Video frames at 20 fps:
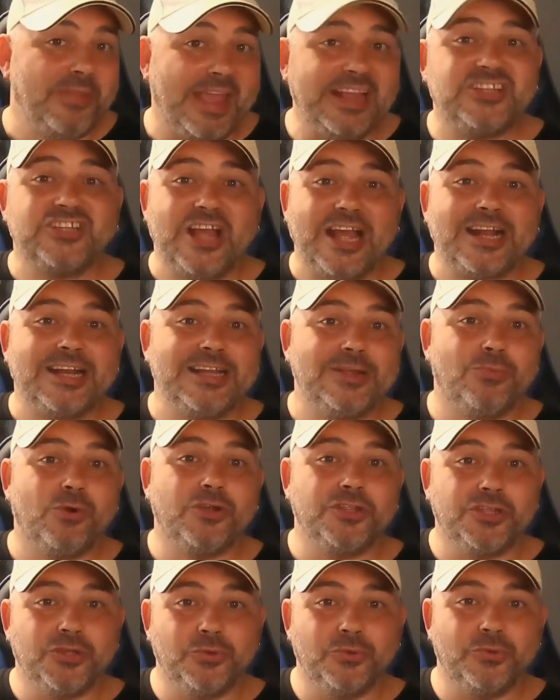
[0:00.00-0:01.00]
Exactly
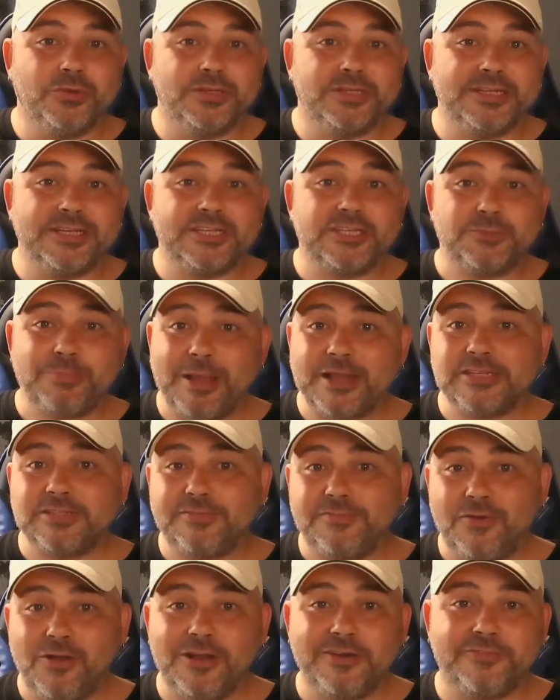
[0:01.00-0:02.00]
what you would expect
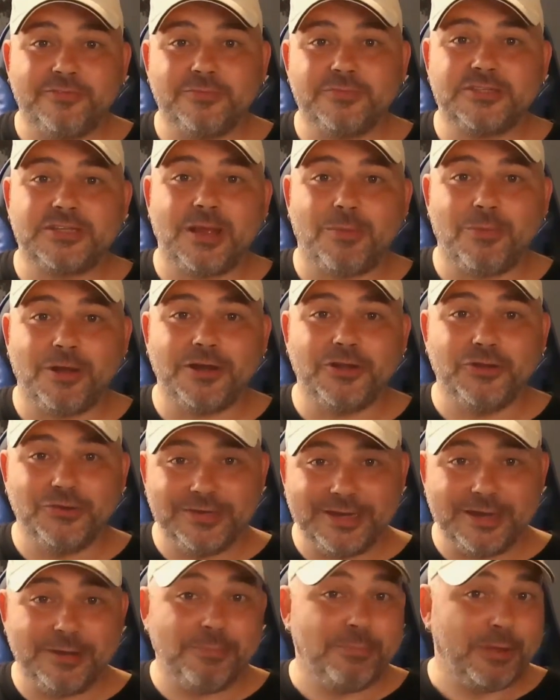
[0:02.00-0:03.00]
to find from someone who
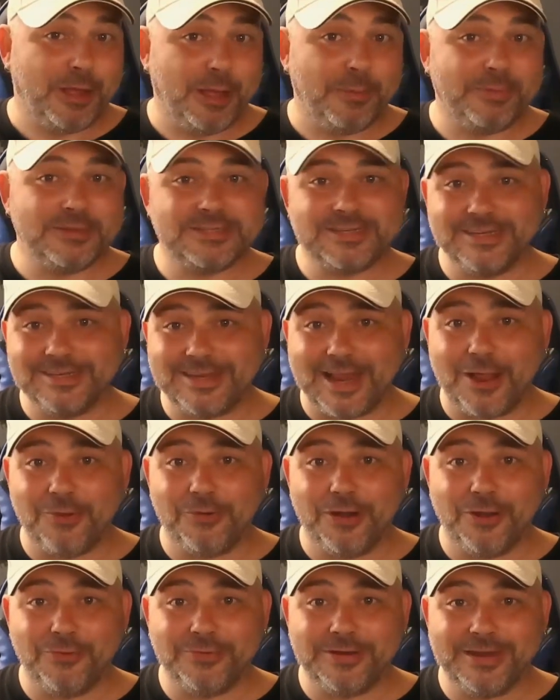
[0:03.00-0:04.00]
didn't purposely
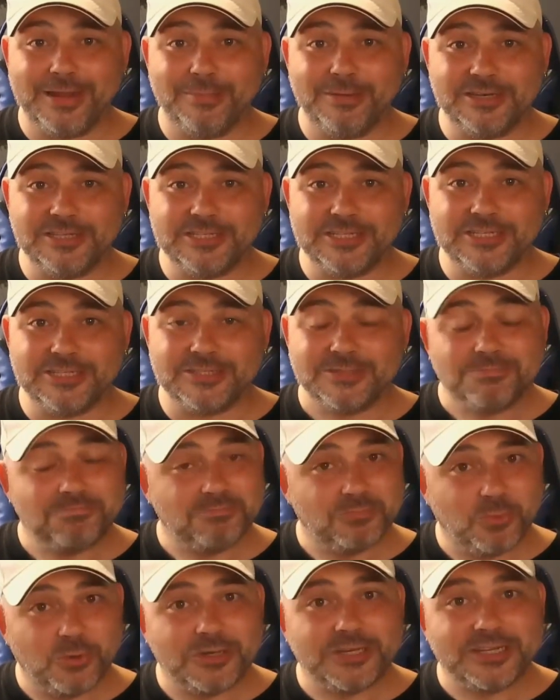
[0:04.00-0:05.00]
download the images,
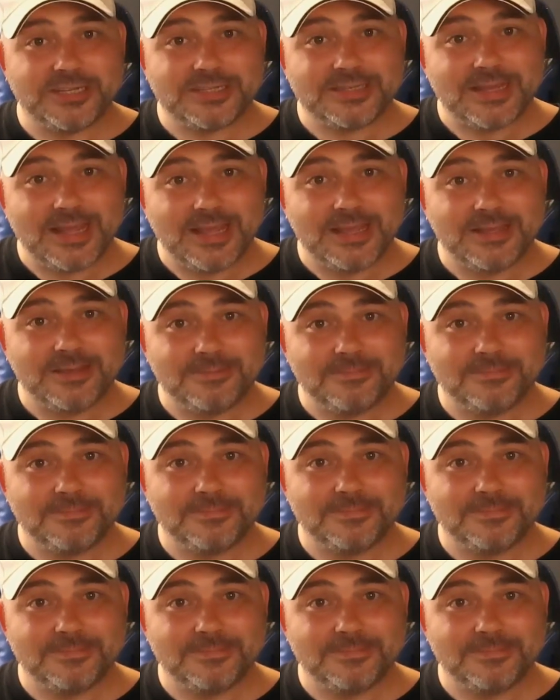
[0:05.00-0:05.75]
wouldn't you say?